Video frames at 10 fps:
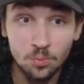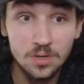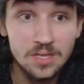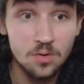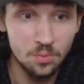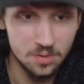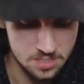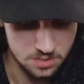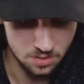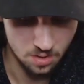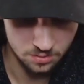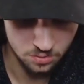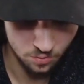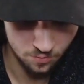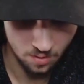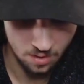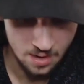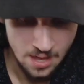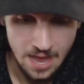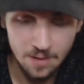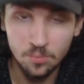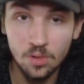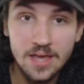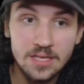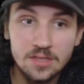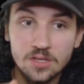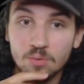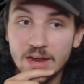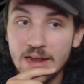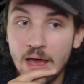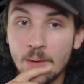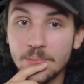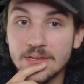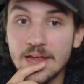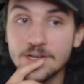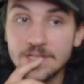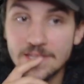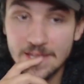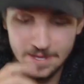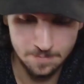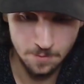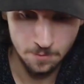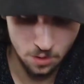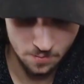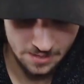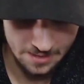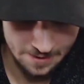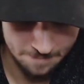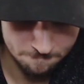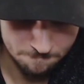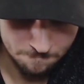Really, really solid so far, and I'm liking this right now. I'm potentially thinking about going in.